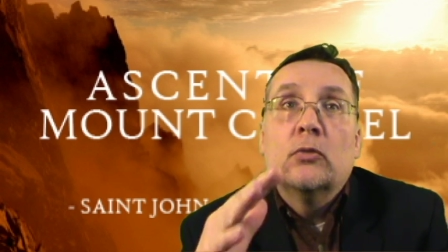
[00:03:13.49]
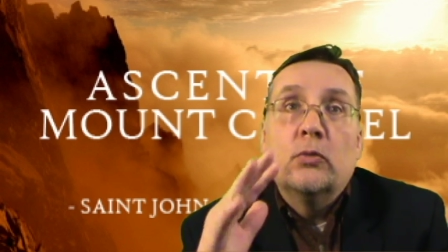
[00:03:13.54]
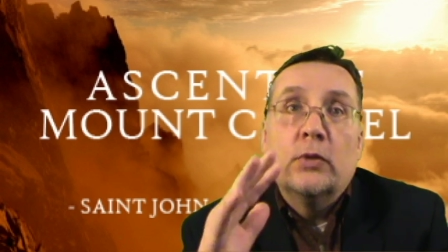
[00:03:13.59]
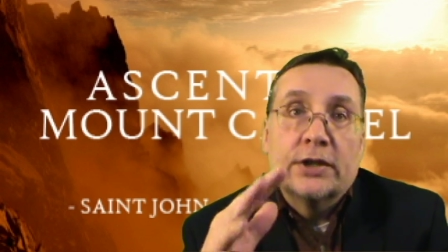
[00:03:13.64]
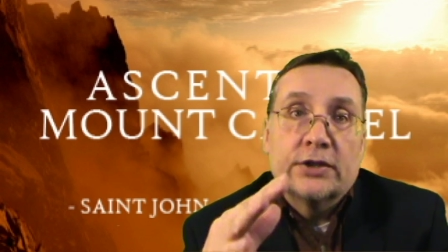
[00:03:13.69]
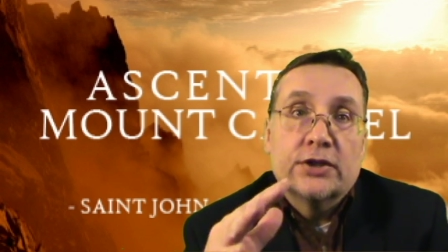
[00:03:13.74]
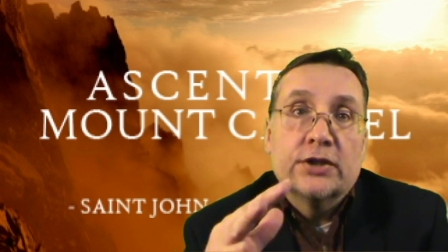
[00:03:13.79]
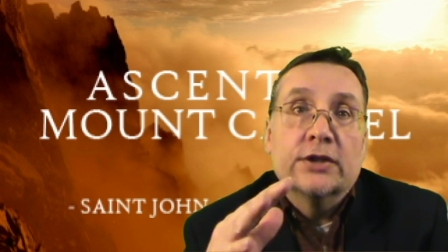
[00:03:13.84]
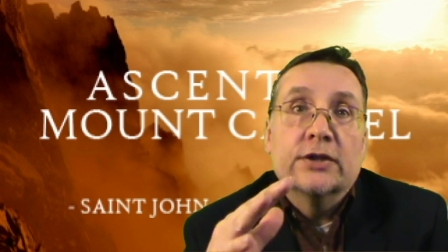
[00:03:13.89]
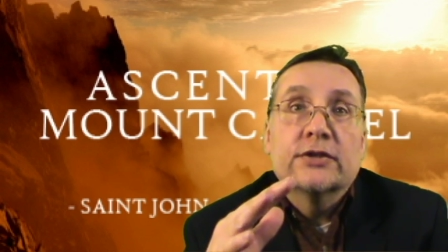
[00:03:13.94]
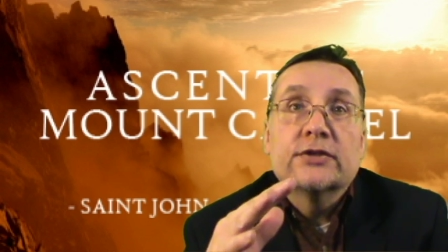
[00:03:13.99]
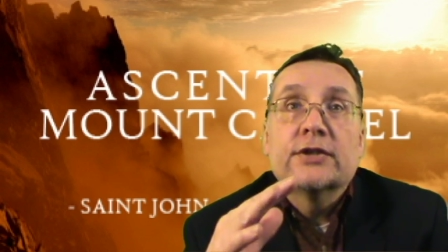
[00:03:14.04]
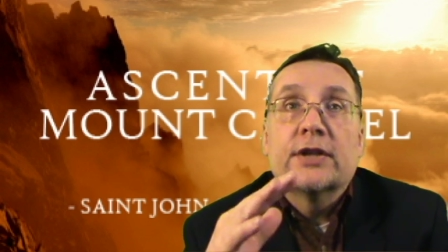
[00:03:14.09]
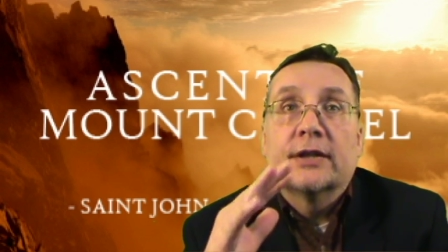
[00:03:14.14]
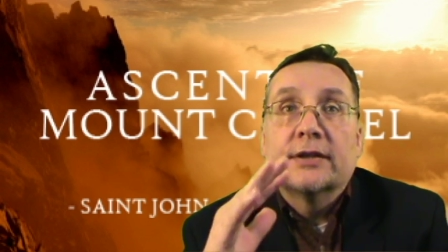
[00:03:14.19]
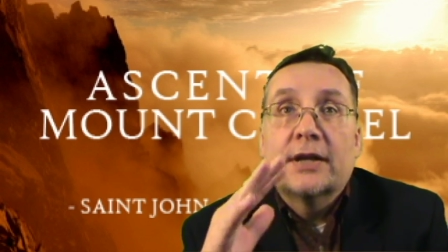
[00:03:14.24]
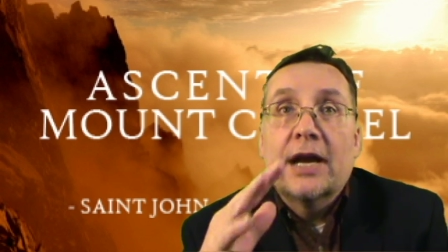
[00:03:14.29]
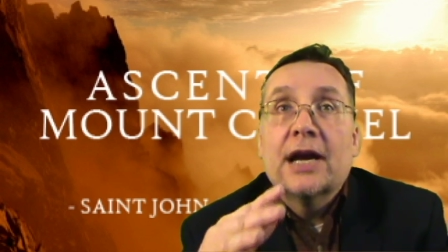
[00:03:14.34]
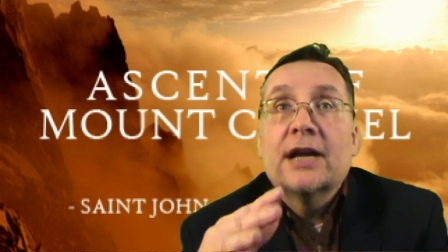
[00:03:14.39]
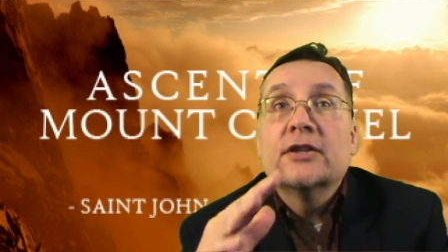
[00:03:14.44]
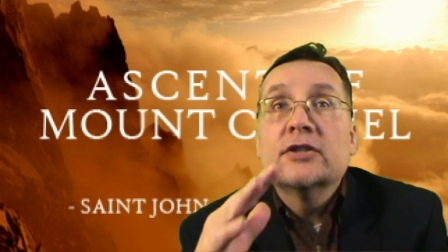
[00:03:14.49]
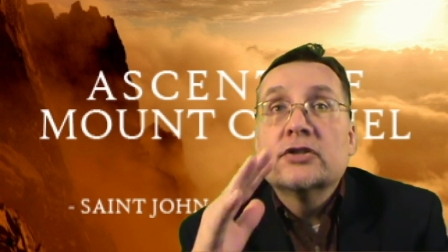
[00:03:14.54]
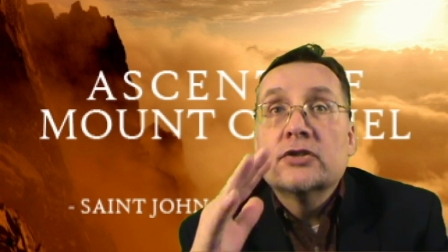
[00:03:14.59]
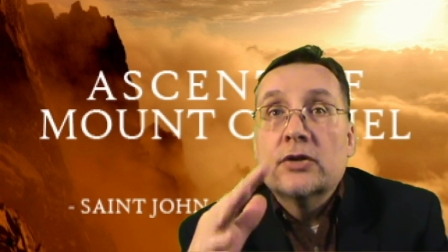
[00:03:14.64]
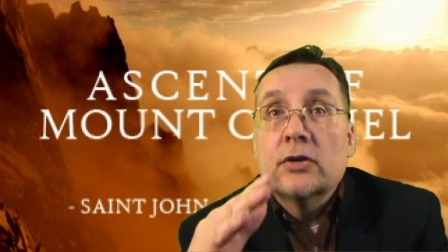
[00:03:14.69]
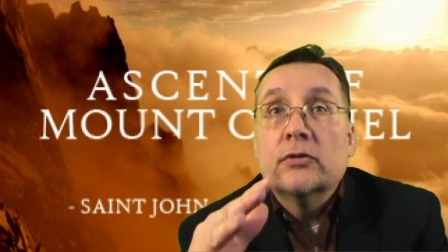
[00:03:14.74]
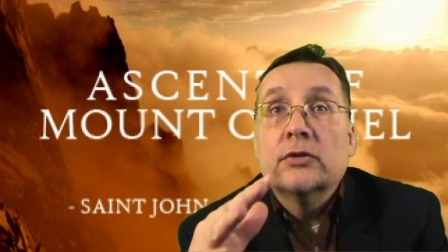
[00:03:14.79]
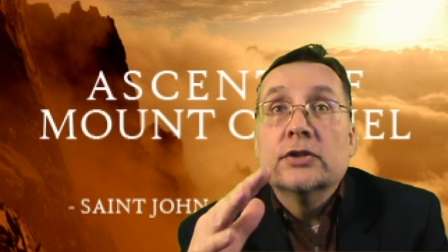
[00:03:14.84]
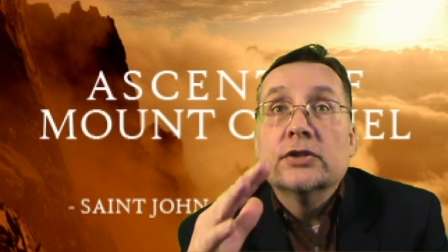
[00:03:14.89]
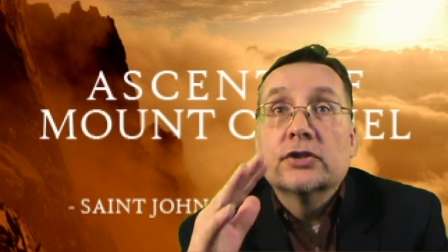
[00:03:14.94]
which is that God is
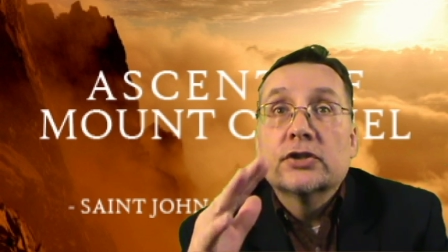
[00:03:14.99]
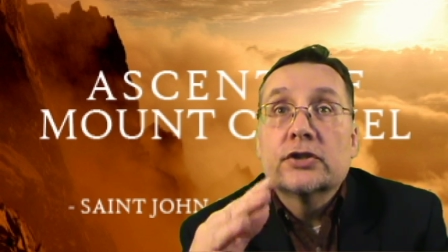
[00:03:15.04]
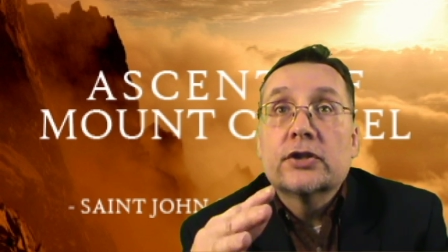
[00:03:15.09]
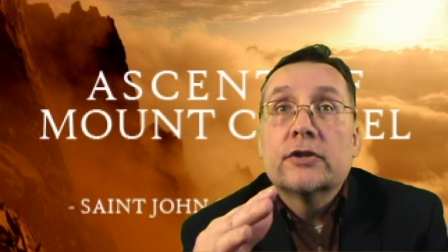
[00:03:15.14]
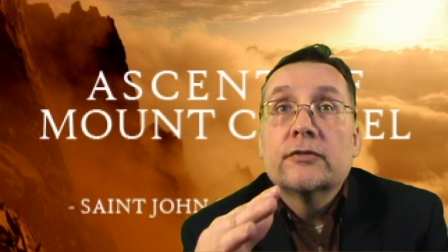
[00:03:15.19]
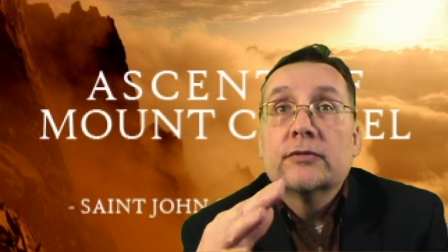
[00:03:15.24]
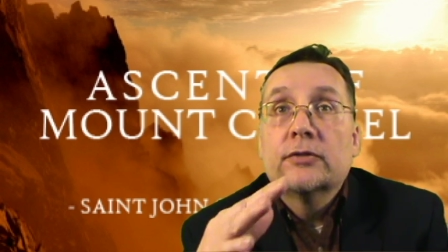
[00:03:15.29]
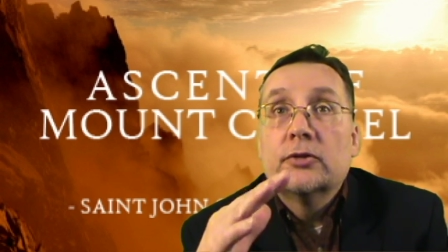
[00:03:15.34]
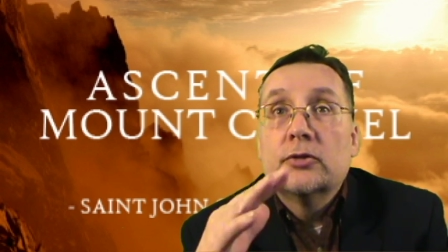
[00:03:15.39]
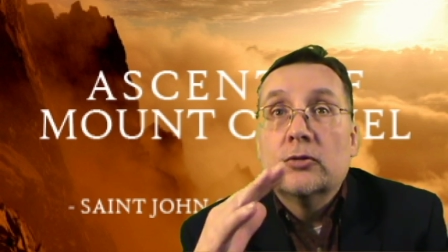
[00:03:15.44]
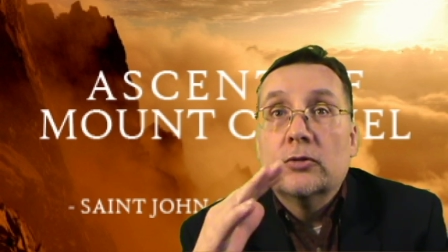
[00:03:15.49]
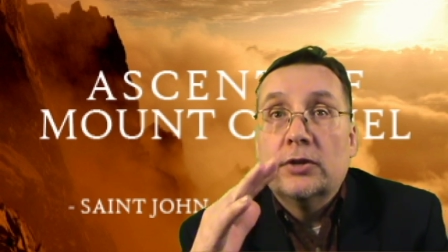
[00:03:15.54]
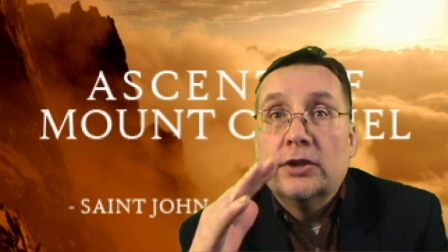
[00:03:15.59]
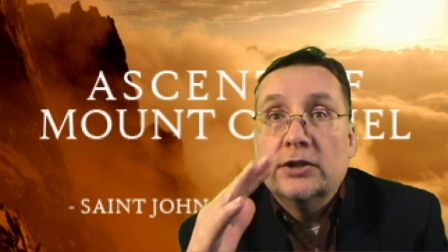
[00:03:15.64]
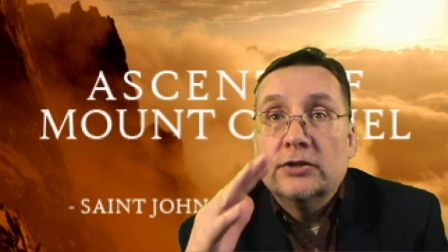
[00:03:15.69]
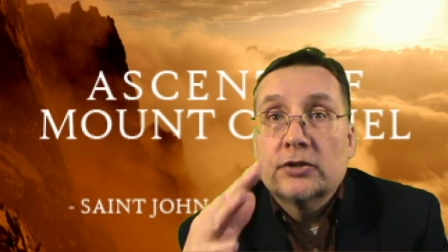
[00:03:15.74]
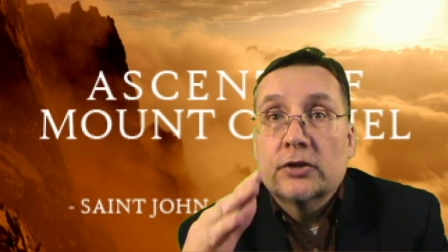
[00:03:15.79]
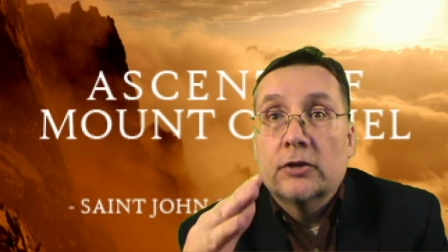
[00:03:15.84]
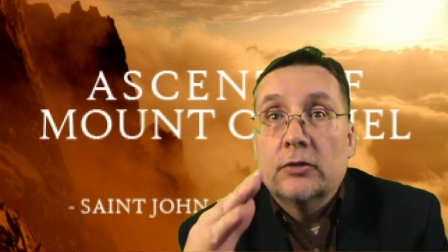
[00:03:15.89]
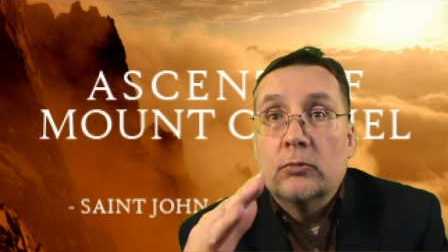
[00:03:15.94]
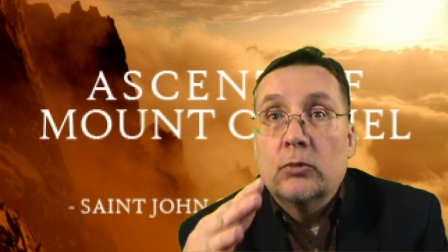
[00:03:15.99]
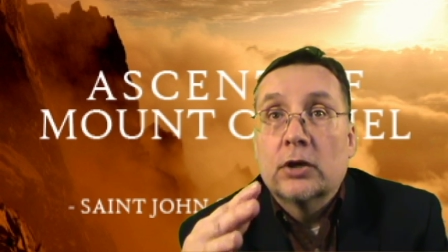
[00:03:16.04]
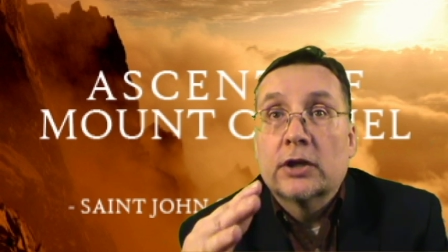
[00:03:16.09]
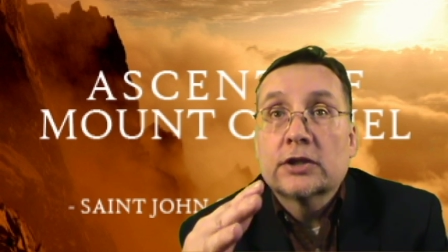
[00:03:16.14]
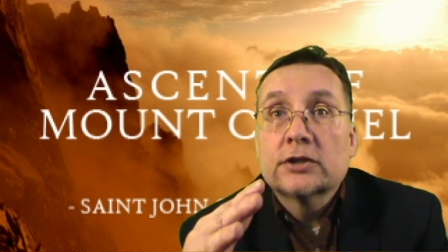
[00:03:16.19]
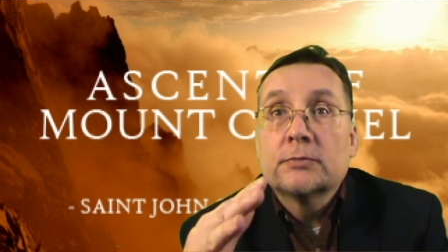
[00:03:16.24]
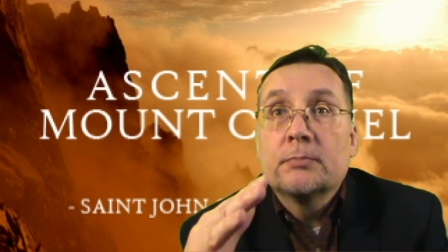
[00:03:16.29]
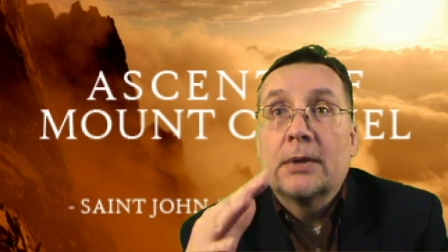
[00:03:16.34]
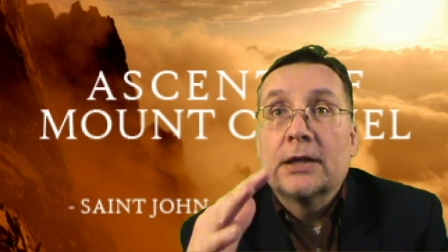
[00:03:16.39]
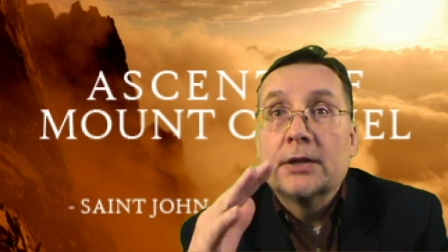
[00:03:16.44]
known and served through these good
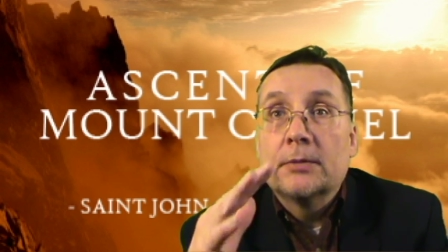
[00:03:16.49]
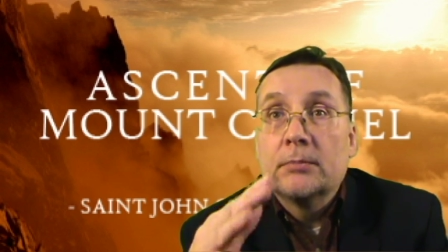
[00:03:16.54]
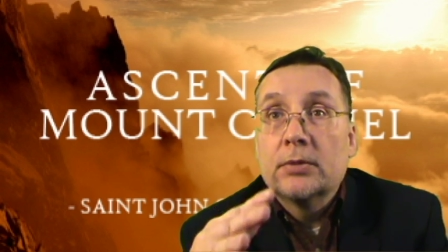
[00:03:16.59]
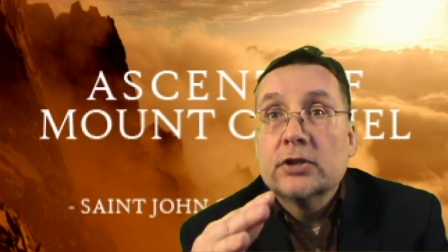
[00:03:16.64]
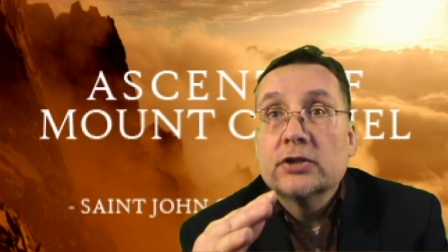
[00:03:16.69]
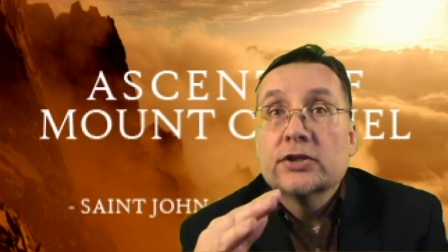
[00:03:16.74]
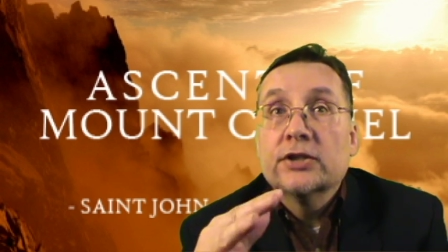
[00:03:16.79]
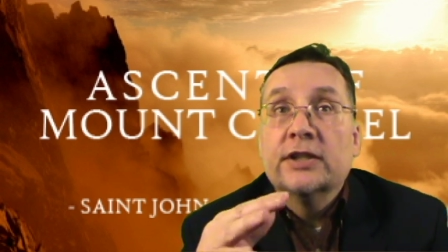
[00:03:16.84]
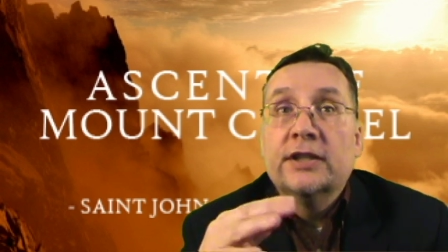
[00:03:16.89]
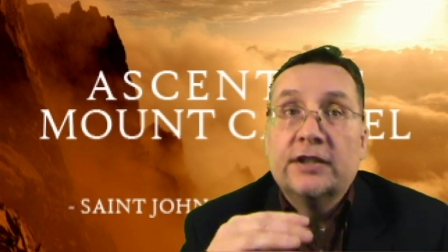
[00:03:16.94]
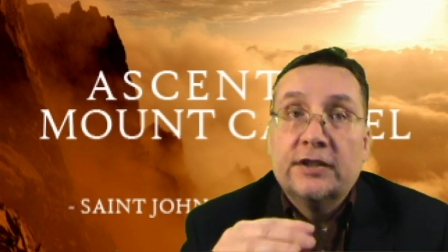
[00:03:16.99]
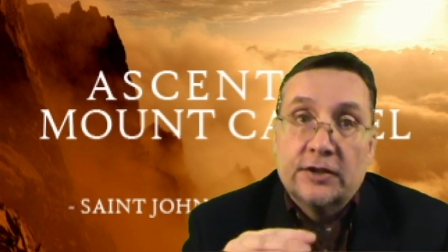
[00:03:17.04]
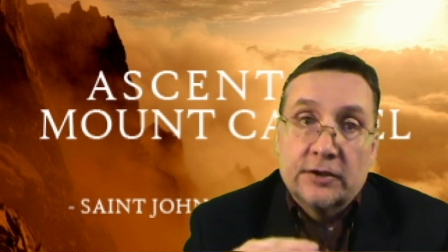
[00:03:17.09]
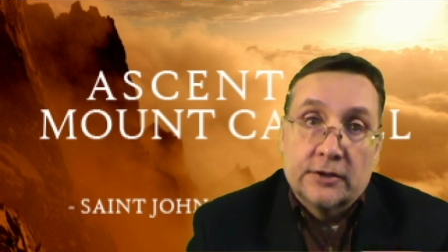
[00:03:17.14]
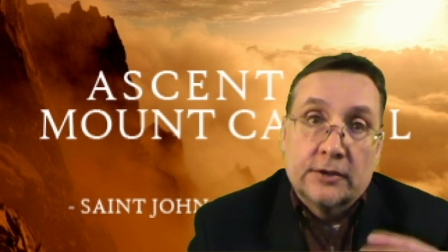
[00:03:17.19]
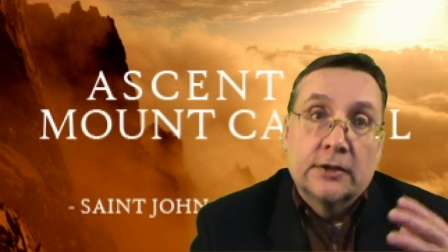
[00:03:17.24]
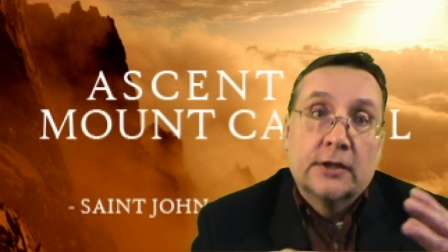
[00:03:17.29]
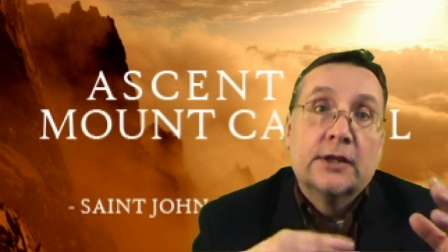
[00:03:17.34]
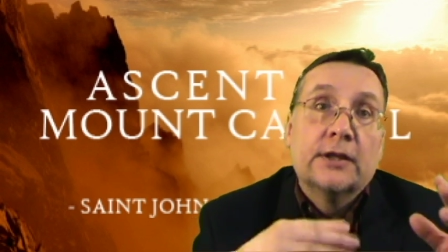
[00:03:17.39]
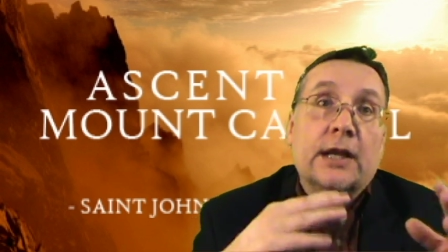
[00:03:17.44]
works by the person either